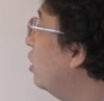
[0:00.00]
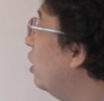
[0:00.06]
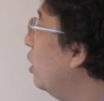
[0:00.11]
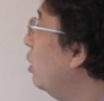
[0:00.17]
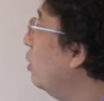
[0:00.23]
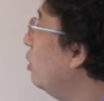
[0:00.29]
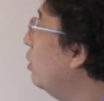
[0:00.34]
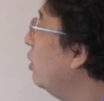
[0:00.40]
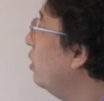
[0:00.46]

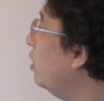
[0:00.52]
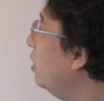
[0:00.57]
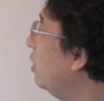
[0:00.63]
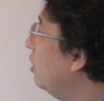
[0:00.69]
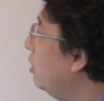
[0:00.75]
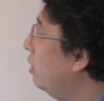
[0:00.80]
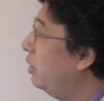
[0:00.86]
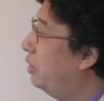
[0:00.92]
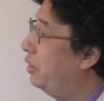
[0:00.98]
So
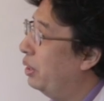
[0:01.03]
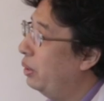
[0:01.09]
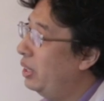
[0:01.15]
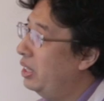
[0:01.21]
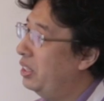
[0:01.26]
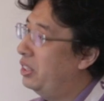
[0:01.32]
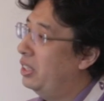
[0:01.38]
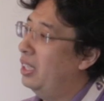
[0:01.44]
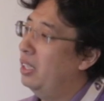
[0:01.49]

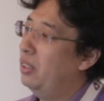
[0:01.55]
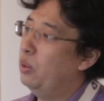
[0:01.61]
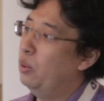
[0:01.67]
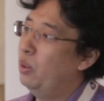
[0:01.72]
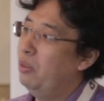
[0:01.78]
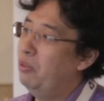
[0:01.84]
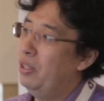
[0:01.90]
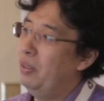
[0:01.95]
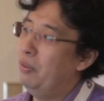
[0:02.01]
it's
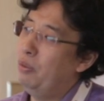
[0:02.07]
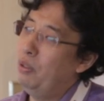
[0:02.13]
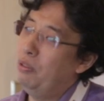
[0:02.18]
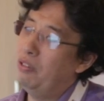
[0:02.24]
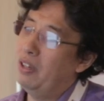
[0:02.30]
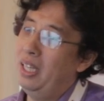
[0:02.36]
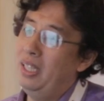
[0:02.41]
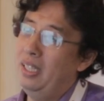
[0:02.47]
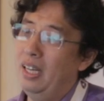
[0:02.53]

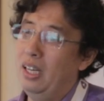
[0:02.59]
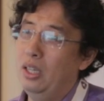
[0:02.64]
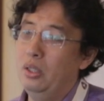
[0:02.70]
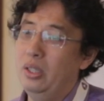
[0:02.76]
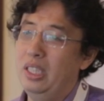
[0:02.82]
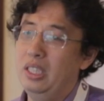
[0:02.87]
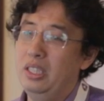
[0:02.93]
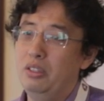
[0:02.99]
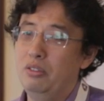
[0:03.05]
we find
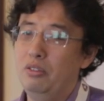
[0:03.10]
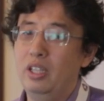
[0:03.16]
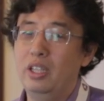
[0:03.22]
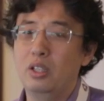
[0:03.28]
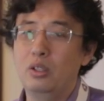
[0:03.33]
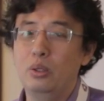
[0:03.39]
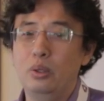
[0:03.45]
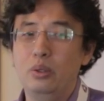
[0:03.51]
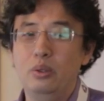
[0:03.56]
out it's
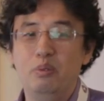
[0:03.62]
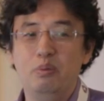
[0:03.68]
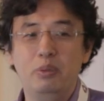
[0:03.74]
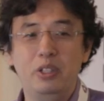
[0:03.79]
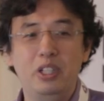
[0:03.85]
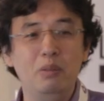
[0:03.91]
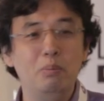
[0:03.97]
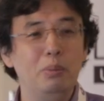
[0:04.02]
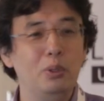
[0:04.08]
very
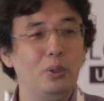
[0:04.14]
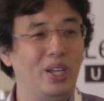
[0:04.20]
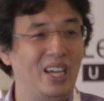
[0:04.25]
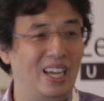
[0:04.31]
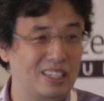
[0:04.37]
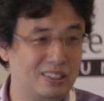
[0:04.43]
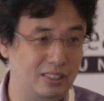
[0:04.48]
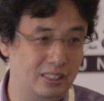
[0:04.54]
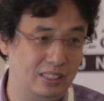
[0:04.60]
good team
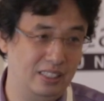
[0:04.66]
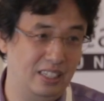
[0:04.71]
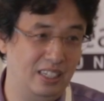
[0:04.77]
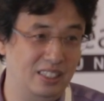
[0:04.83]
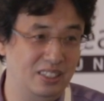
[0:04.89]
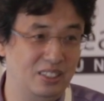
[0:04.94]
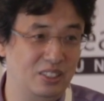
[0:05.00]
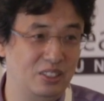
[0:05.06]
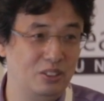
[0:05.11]
building
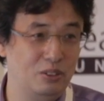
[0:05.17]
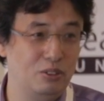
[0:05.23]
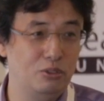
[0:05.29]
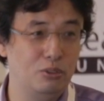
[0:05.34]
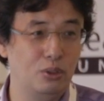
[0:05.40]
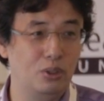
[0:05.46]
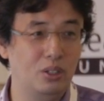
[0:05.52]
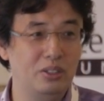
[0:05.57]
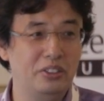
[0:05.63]
exercise
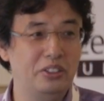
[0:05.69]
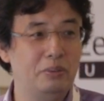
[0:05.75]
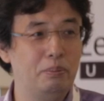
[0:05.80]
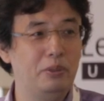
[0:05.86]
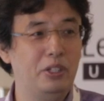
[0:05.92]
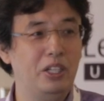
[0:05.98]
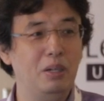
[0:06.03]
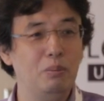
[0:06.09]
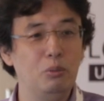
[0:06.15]
for
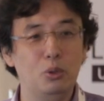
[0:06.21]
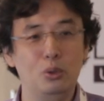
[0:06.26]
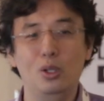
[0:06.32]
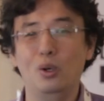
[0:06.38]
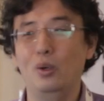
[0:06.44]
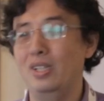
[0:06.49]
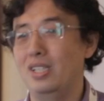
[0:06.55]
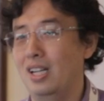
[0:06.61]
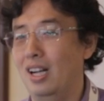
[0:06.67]
team to
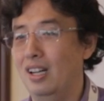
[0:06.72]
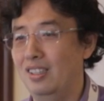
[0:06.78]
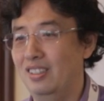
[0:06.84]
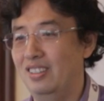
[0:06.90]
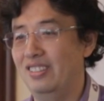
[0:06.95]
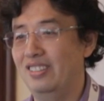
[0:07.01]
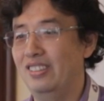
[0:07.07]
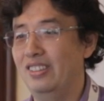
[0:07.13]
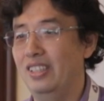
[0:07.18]
know each
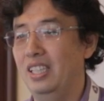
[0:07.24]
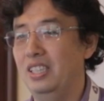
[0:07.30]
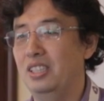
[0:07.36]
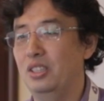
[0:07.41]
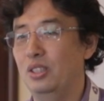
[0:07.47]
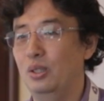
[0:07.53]
other, right?